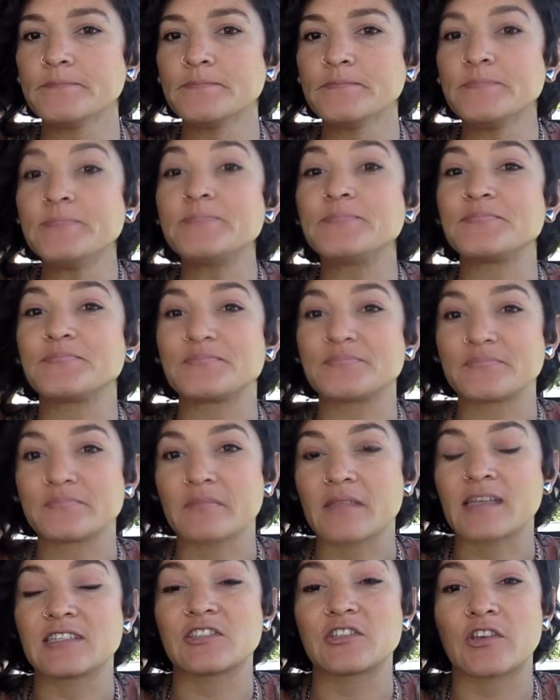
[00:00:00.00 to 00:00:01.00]
Hmm,
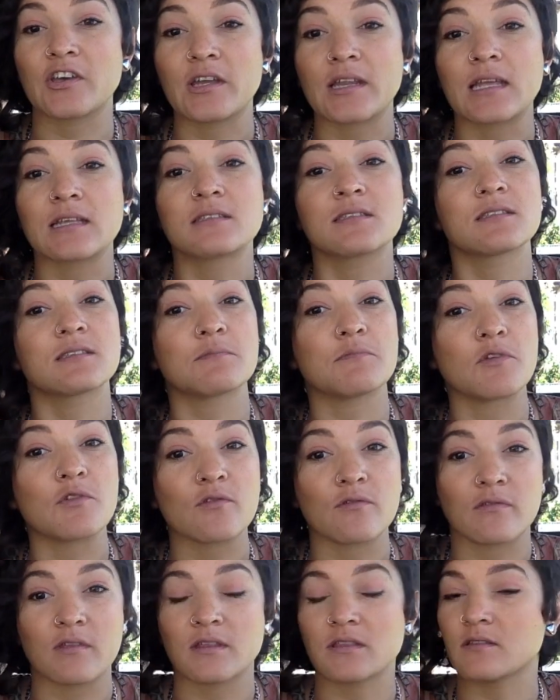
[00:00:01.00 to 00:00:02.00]
it's good. It's
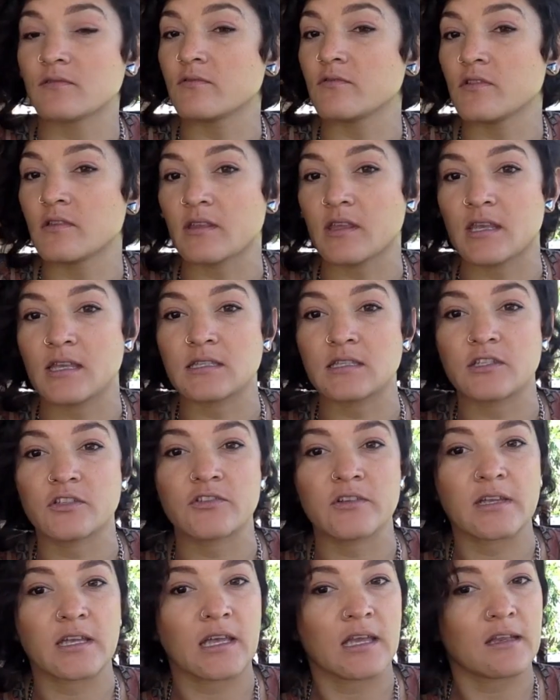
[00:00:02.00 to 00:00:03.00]
smooth. It's really easy
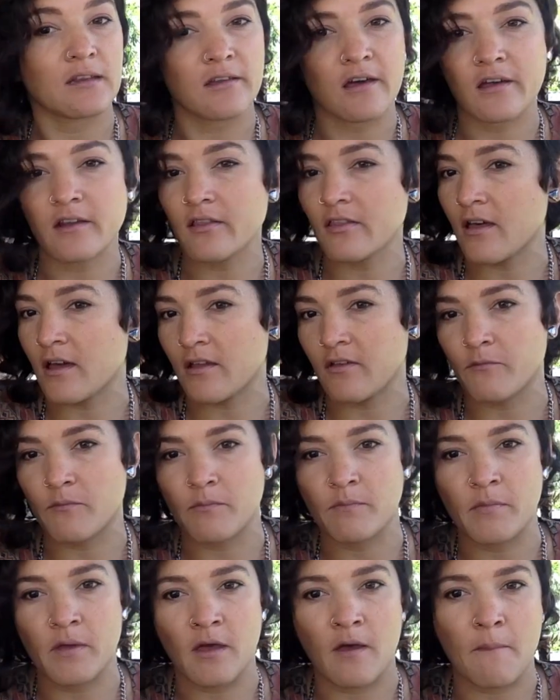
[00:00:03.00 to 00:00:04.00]
drinking. Not a lot of
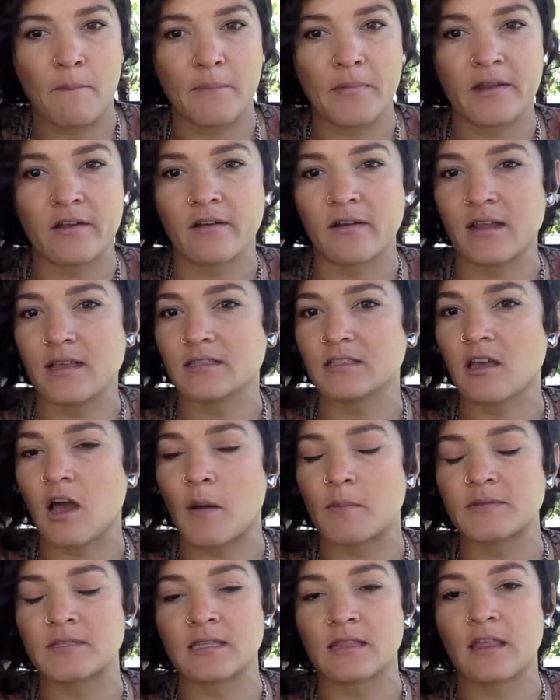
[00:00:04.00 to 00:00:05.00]
um, bitterness
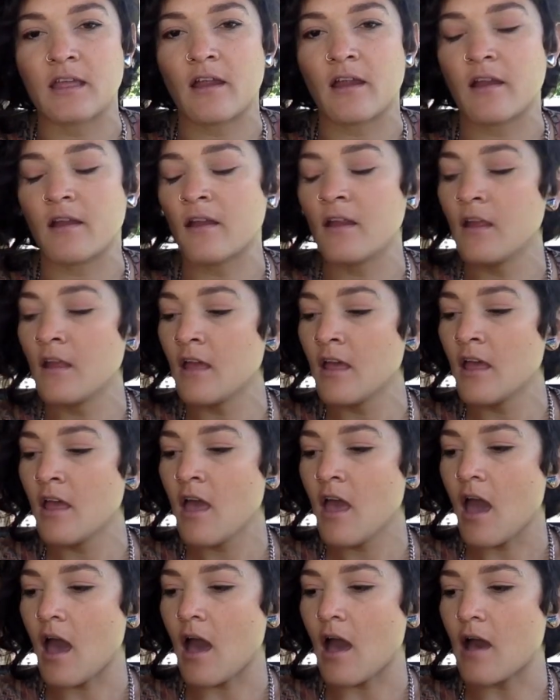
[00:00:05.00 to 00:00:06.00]
hops in there.
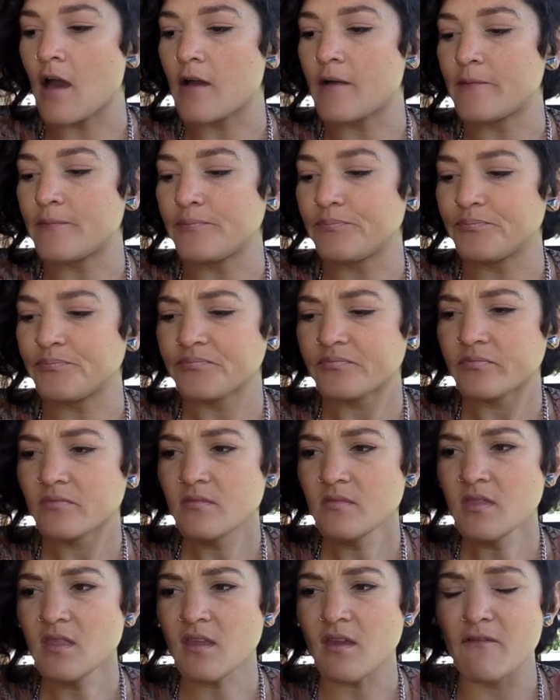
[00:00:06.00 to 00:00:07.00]
Um,
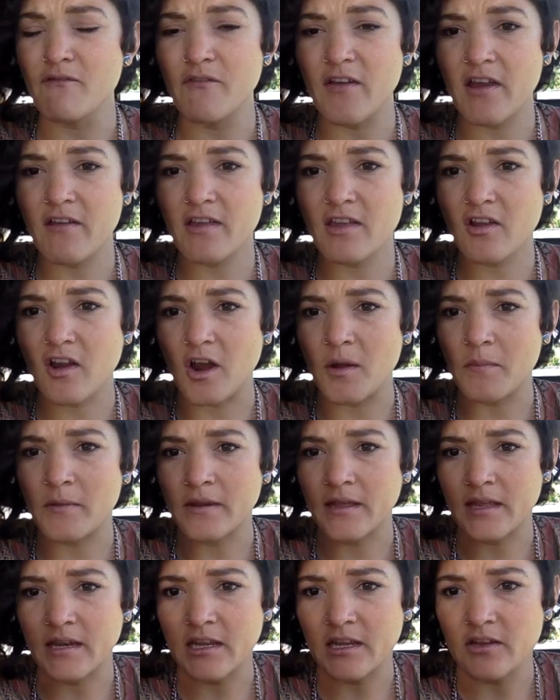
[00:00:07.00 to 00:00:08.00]
very
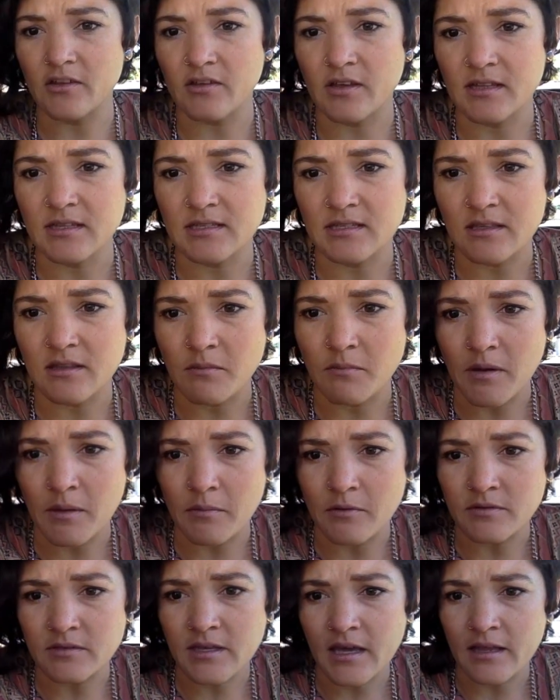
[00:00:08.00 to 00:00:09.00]
carbonated. You can see the
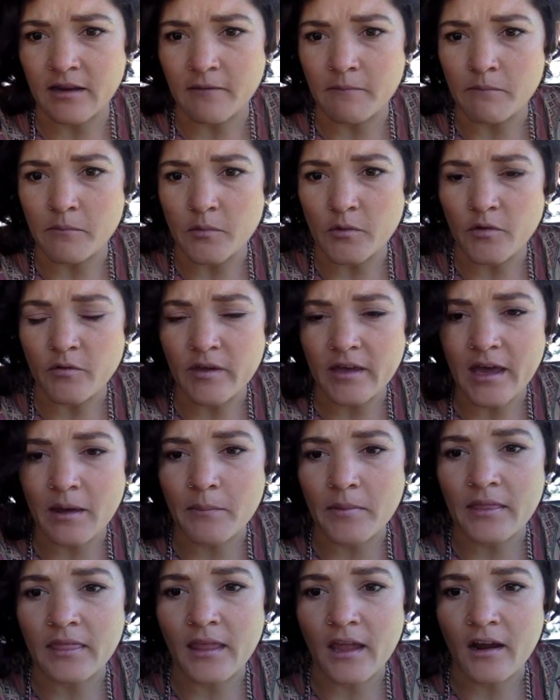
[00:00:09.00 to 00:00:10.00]
bubbles kind of moving
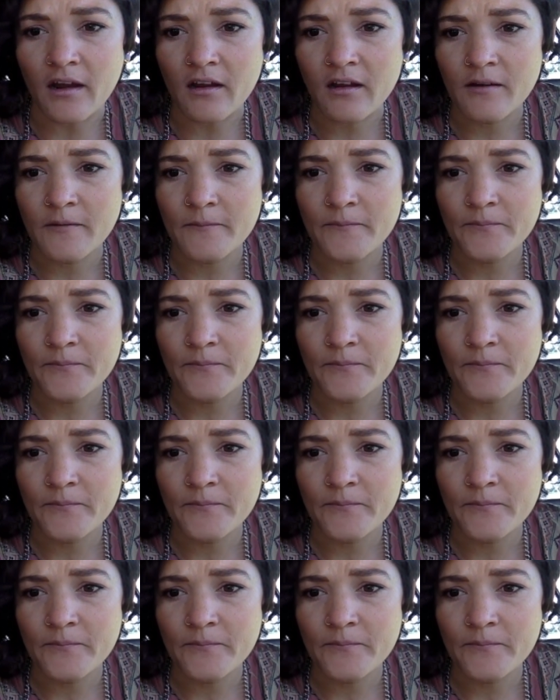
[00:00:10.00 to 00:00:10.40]
up in there.